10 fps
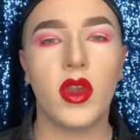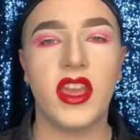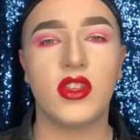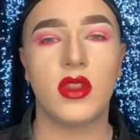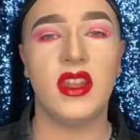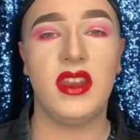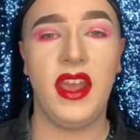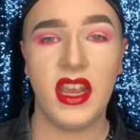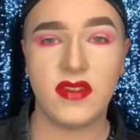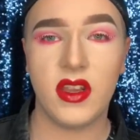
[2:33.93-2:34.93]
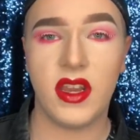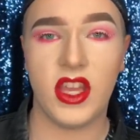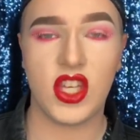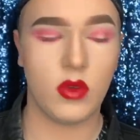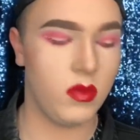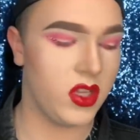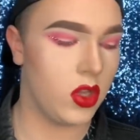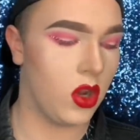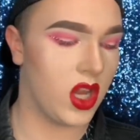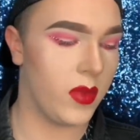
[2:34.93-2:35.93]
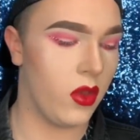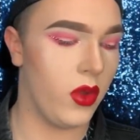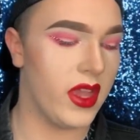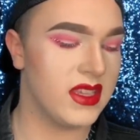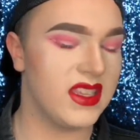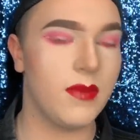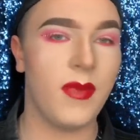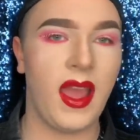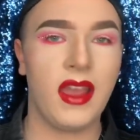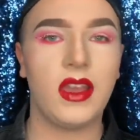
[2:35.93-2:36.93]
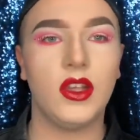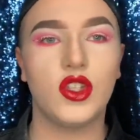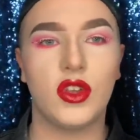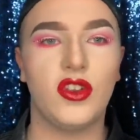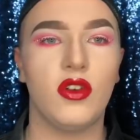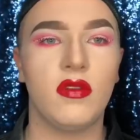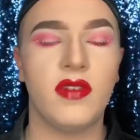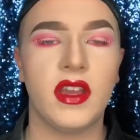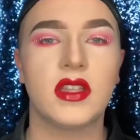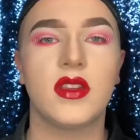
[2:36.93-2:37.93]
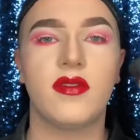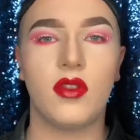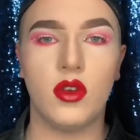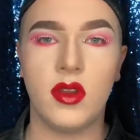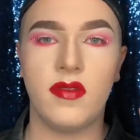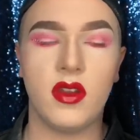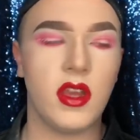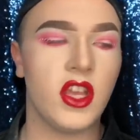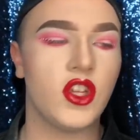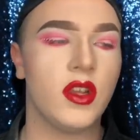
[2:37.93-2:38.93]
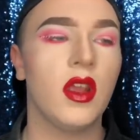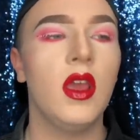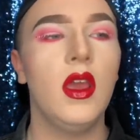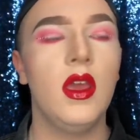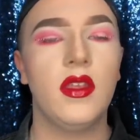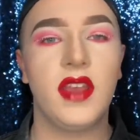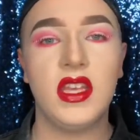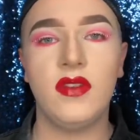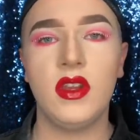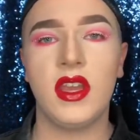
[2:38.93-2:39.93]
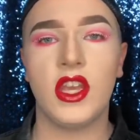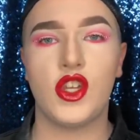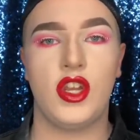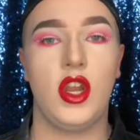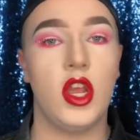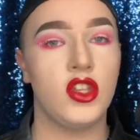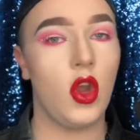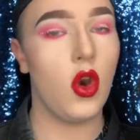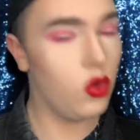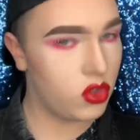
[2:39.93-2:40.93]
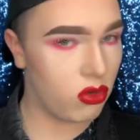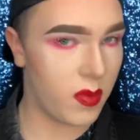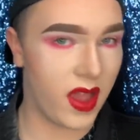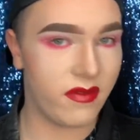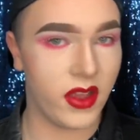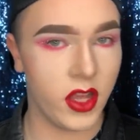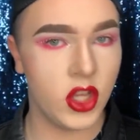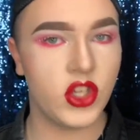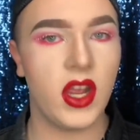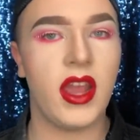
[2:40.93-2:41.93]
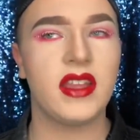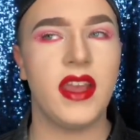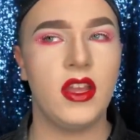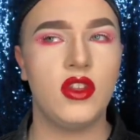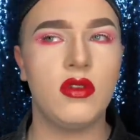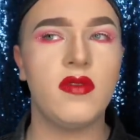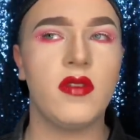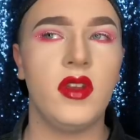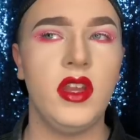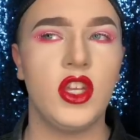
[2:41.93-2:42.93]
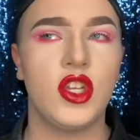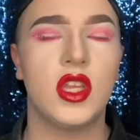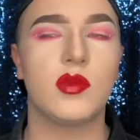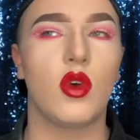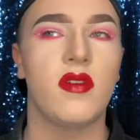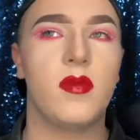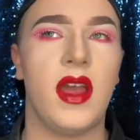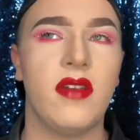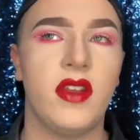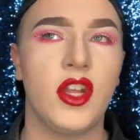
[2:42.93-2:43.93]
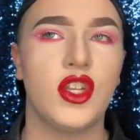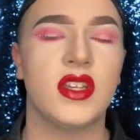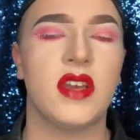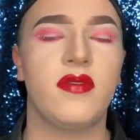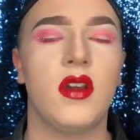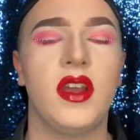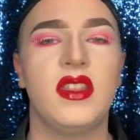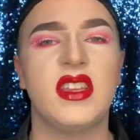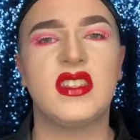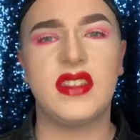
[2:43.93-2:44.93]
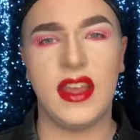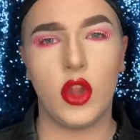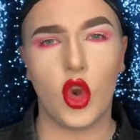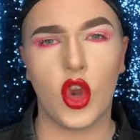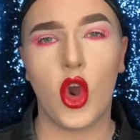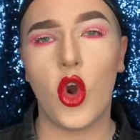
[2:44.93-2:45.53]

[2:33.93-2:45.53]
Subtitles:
Okay, so the next foundation I'm going to be talking about is the MAC Studio Fix Fluid Foundation. This foundation is also a matte finish. I tend to go for a foundation that's more of a matte finish because I feel like they stay longer